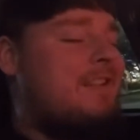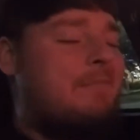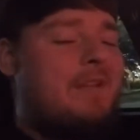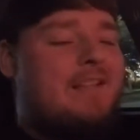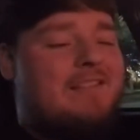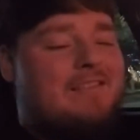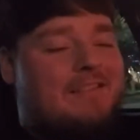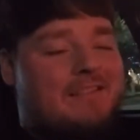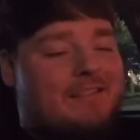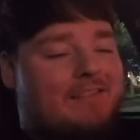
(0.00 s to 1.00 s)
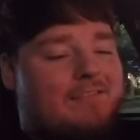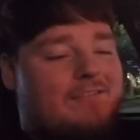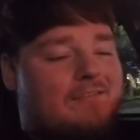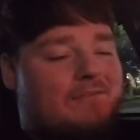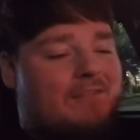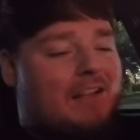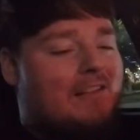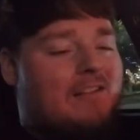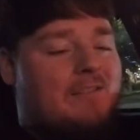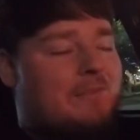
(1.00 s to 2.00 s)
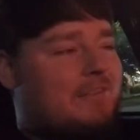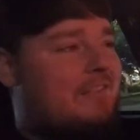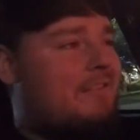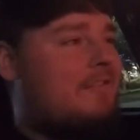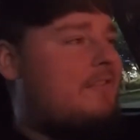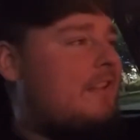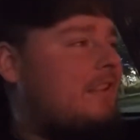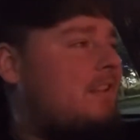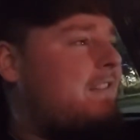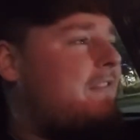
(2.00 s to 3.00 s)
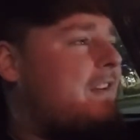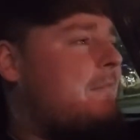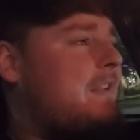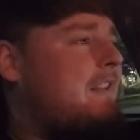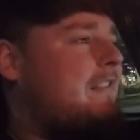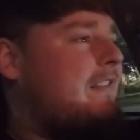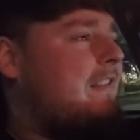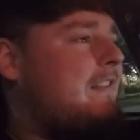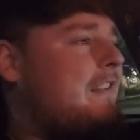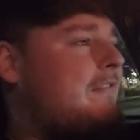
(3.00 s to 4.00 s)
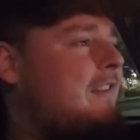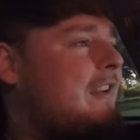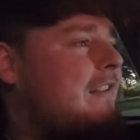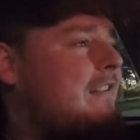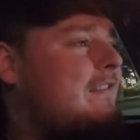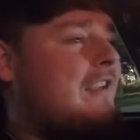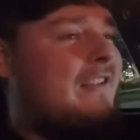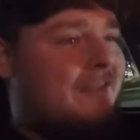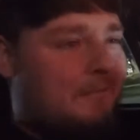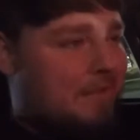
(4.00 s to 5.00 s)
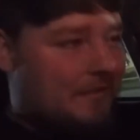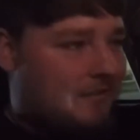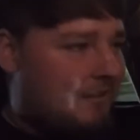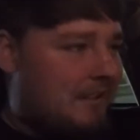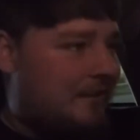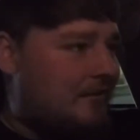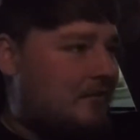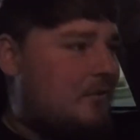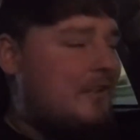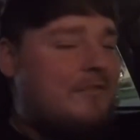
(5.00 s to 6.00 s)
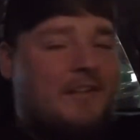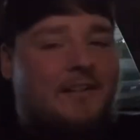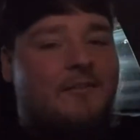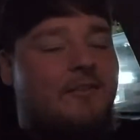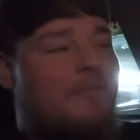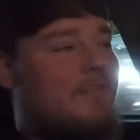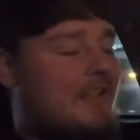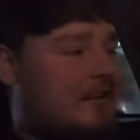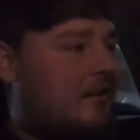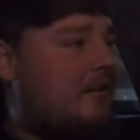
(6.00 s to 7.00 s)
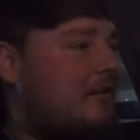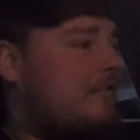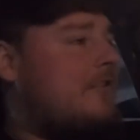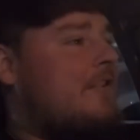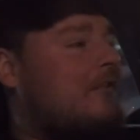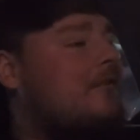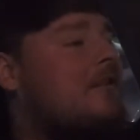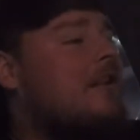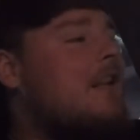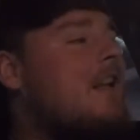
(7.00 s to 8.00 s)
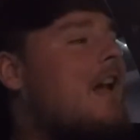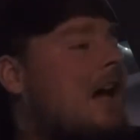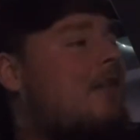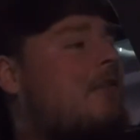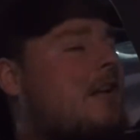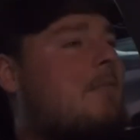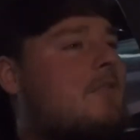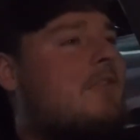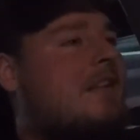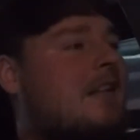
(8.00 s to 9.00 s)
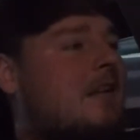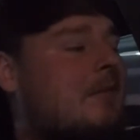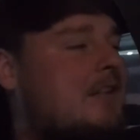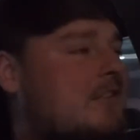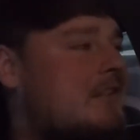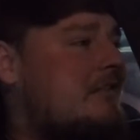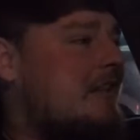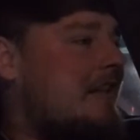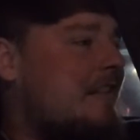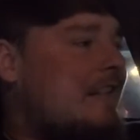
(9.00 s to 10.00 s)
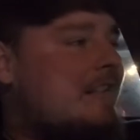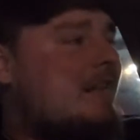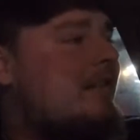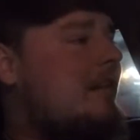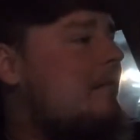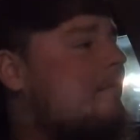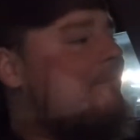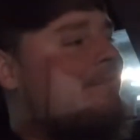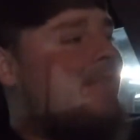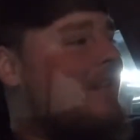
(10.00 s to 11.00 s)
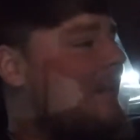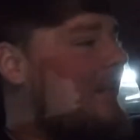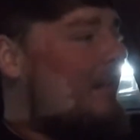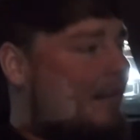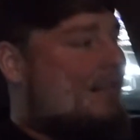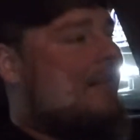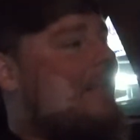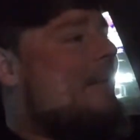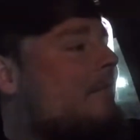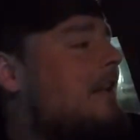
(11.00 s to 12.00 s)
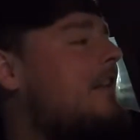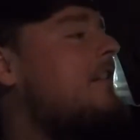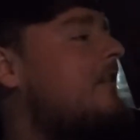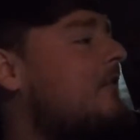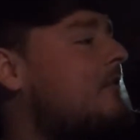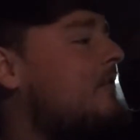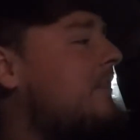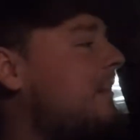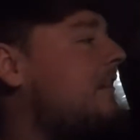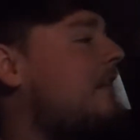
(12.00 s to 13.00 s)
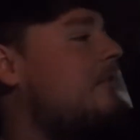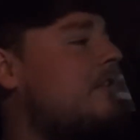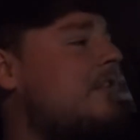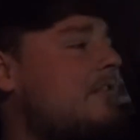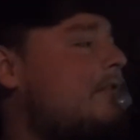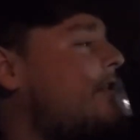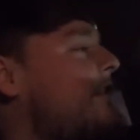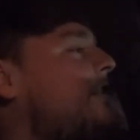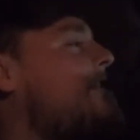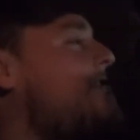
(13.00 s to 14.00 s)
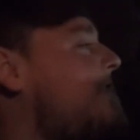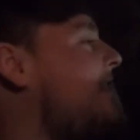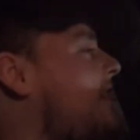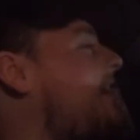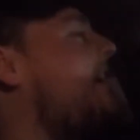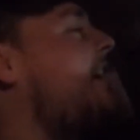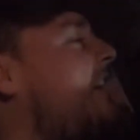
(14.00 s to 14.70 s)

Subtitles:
basically, I literally been sitting over here for, like, 35 minutes, and then they finally checked on me after taking 20 freaking orders, which I called, you know, halfway in between that to make sure I was checked in, because I was like, they just keep taking other orders out, like, what the freak? And